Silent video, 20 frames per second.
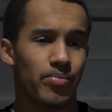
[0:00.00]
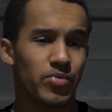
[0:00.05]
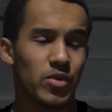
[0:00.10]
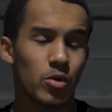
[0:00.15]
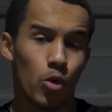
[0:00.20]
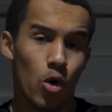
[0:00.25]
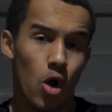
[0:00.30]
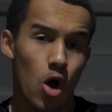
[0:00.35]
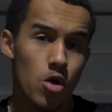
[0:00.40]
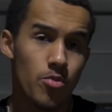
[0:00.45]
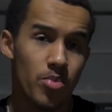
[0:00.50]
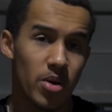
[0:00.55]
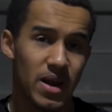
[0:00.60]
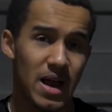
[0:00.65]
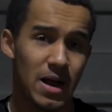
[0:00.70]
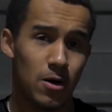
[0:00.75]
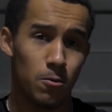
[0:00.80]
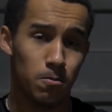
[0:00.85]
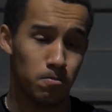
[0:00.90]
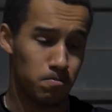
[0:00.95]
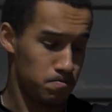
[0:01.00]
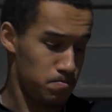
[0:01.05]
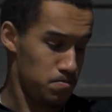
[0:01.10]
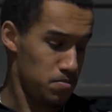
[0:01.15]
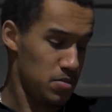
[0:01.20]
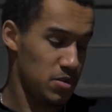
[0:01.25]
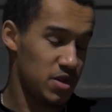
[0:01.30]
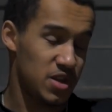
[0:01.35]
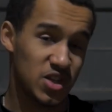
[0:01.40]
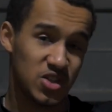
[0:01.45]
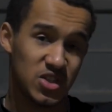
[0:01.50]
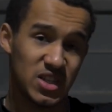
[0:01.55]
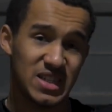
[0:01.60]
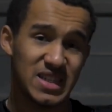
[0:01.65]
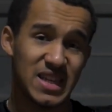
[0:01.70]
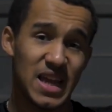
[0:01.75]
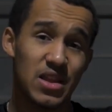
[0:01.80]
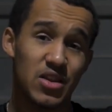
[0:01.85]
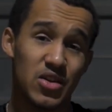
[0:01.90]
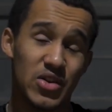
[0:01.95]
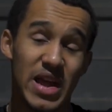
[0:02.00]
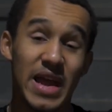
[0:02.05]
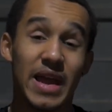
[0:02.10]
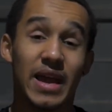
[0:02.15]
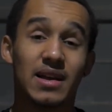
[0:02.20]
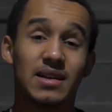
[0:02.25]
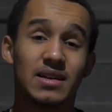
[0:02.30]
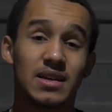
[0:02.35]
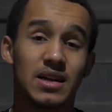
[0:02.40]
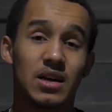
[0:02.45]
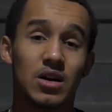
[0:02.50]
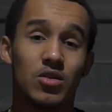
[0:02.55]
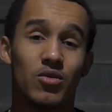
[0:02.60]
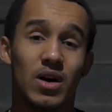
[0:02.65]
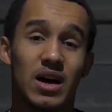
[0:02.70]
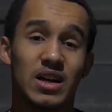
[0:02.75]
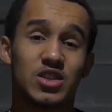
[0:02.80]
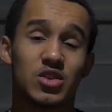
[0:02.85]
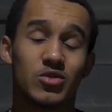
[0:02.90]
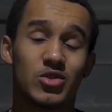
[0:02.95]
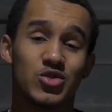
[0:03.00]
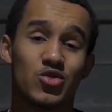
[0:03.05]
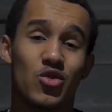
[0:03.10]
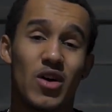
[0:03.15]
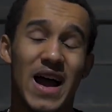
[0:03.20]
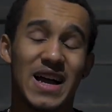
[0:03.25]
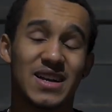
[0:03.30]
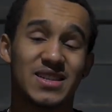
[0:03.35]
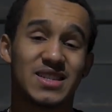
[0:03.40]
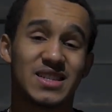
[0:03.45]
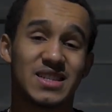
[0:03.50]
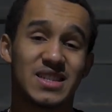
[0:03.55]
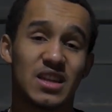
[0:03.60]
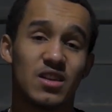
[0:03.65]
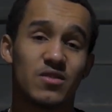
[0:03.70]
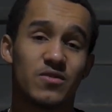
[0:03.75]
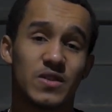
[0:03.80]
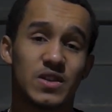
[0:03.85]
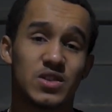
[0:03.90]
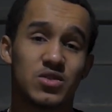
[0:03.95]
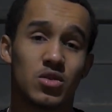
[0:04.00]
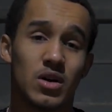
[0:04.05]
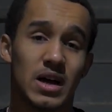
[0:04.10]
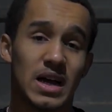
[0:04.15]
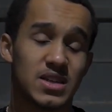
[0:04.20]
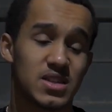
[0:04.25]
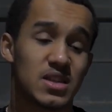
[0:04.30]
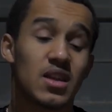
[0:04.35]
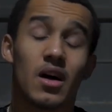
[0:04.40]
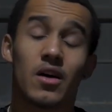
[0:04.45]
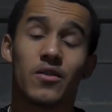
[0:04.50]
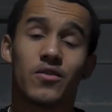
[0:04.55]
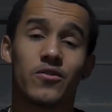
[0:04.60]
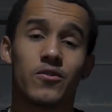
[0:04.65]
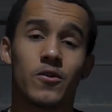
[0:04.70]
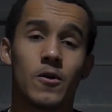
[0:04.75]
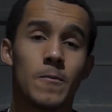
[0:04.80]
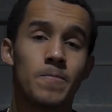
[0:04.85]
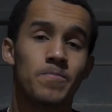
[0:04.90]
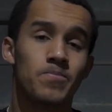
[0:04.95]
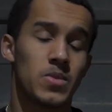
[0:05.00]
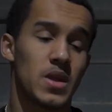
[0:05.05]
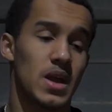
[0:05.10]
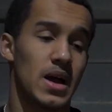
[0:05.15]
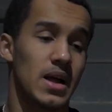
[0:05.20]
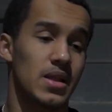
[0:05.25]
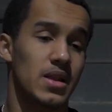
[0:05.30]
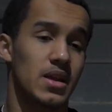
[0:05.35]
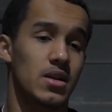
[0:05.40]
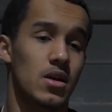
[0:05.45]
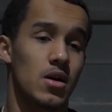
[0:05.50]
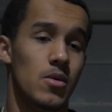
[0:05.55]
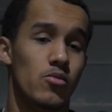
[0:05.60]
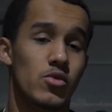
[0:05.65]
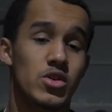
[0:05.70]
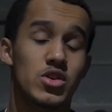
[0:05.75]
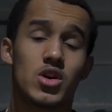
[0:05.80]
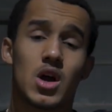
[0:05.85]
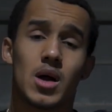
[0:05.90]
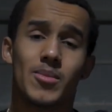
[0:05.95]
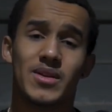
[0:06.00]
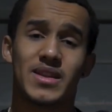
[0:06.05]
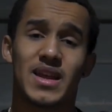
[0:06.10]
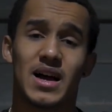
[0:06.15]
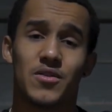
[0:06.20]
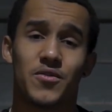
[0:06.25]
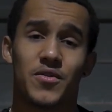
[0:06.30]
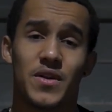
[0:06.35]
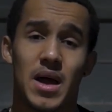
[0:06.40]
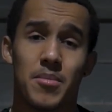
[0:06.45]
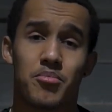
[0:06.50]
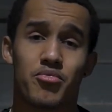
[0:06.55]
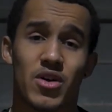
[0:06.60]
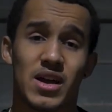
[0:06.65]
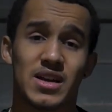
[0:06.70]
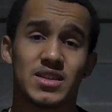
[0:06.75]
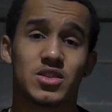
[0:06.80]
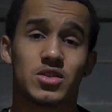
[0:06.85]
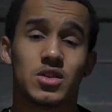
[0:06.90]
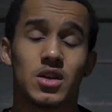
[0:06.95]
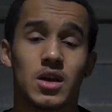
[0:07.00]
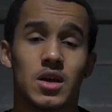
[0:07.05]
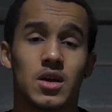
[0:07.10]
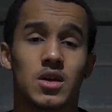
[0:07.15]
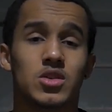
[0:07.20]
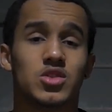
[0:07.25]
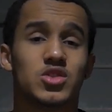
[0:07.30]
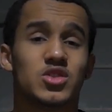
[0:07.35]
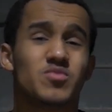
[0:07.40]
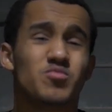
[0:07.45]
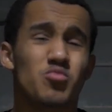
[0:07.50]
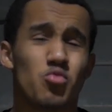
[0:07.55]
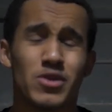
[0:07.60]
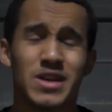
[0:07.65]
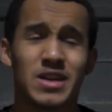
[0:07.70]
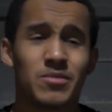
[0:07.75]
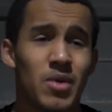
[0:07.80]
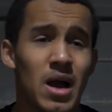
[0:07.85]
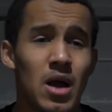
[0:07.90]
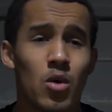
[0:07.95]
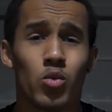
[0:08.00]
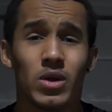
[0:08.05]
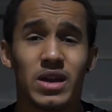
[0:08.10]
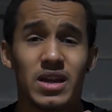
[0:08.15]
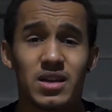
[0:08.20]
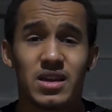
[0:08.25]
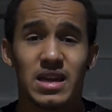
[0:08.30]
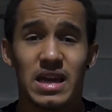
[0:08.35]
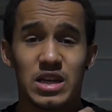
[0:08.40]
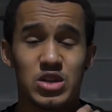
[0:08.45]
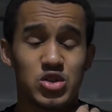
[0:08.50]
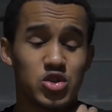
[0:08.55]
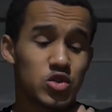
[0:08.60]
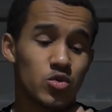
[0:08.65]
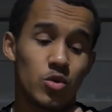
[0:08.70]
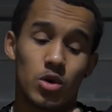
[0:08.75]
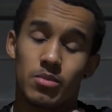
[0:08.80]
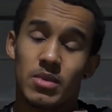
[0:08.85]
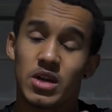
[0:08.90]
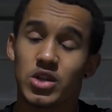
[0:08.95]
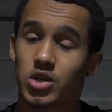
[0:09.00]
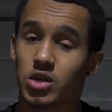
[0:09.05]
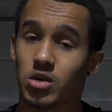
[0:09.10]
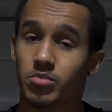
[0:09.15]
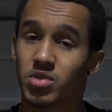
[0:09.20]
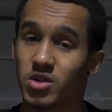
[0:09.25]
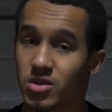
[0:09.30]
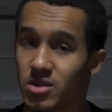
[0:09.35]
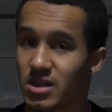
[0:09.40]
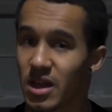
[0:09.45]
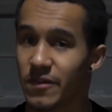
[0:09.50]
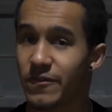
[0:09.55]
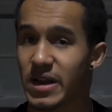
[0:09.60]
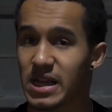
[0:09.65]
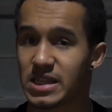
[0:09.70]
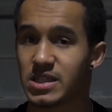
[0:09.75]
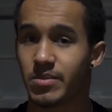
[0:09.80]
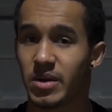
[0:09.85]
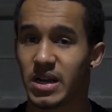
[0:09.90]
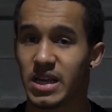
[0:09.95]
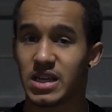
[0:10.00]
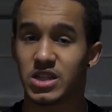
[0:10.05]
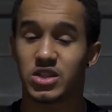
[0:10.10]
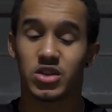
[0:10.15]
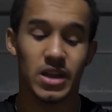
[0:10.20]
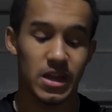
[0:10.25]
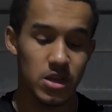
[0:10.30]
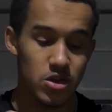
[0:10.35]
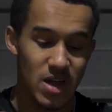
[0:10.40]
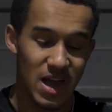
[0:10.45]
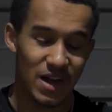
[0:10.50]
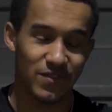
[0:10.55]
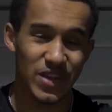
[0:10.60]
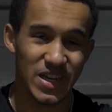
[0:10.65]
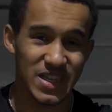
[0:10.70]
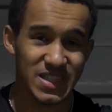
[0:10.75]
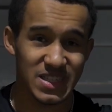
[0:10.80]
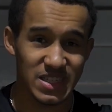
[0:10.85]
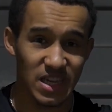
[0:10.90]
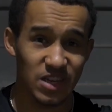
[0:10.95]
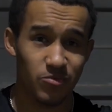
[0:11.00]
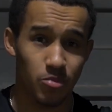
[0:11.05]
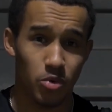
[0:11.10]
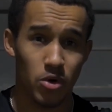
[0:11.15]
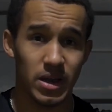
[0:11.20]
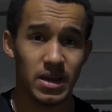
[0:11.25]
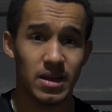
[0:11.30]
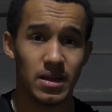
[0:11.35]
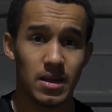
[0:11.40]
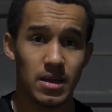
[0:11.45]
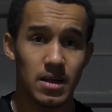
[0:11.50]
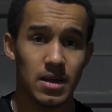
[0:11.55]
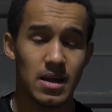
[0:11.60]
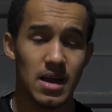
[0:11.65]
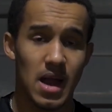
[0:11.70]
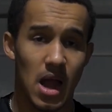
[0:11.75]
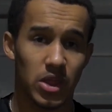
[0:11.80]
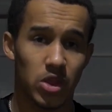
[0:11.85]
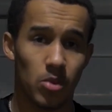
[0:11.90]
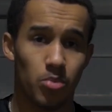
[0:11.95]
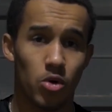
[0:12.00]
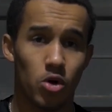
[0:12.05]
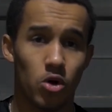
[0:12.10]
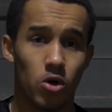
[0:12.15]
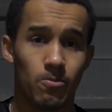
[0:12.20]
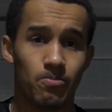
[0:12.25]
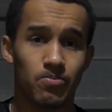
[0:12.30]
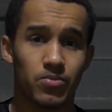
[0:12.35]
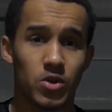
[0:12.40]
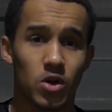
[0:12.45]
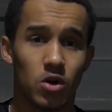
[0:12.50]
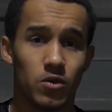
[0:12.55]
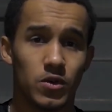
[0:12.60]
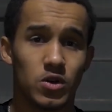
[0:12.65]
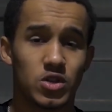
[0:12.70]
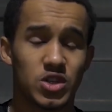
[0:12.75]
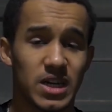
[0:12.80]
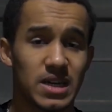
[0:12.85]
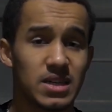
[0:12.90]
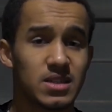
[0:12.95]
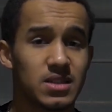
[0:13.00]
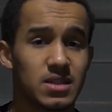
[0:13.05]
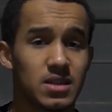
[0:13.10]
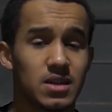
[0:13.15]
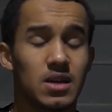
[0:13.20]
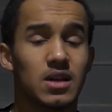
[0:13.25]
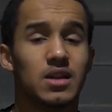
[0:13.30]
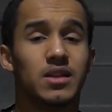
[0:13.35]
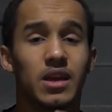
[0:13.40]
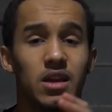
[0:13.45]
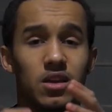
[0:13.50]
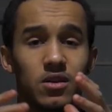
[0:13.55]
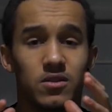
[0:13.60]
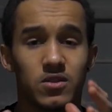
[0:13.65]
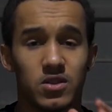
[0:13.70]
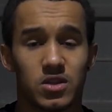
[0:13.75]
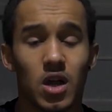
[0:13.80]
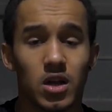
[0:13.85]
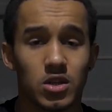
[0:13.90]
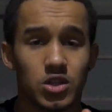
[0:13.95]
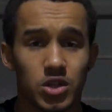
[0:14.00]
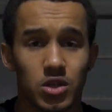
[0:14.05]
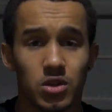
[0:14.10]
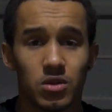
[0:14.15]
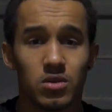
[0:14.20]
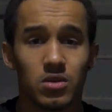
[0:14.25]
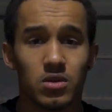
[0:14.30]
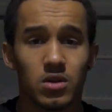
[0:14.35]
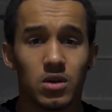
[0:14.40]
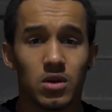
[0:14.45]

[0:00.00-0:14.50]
will open out just this tendon here, right, so it's not as stiff, it's not as tough, and then when you're coming down for that press, just week by week, yeah, you just want to make sure you're building that flexibility so that you have that safe point at the bottom of your chest that you can touch to.